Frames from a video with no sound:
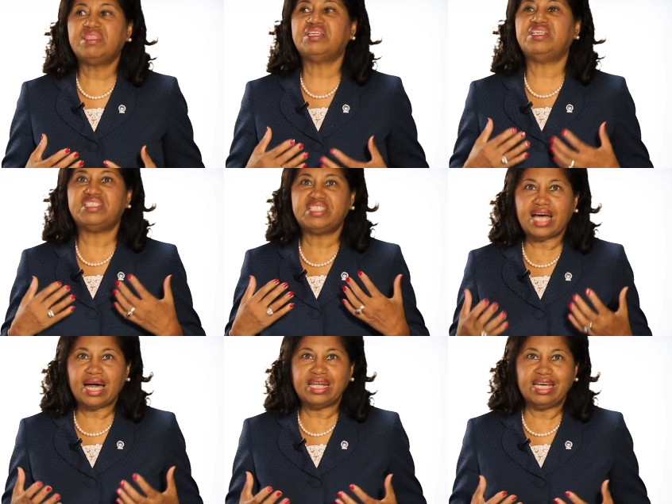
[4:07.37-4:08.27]
the
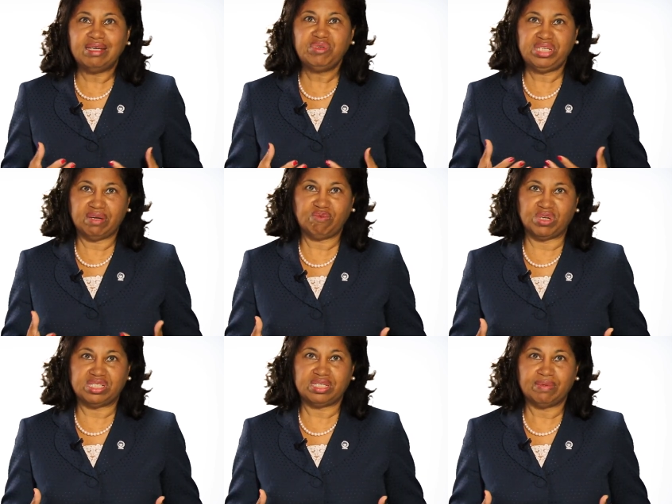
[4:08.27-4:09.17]
deciding
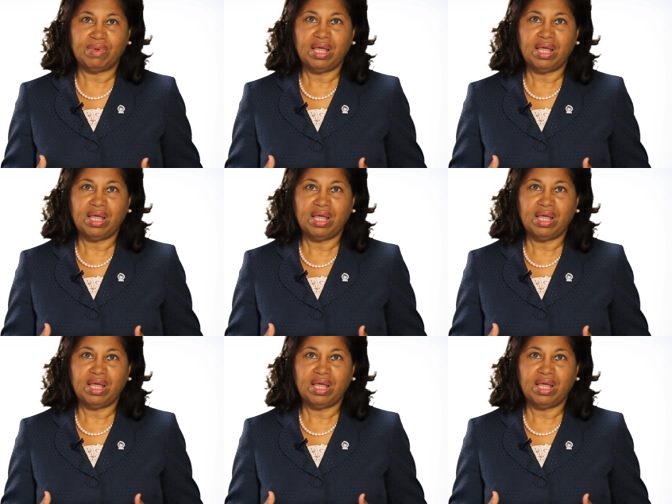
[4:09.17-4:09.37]
difference.